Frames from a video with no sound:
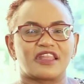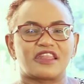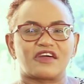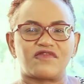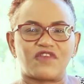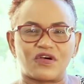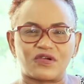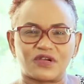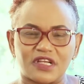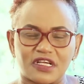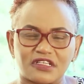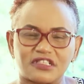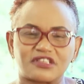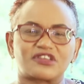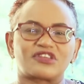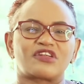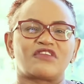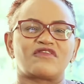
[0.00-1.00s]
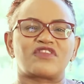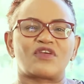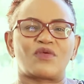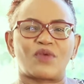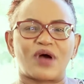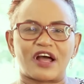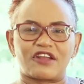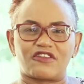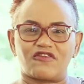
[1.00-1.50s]
the foundation of the
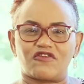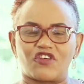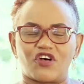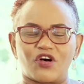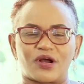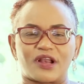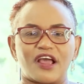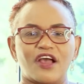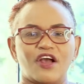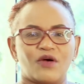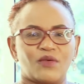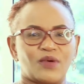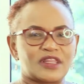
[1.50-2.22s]
Word of God.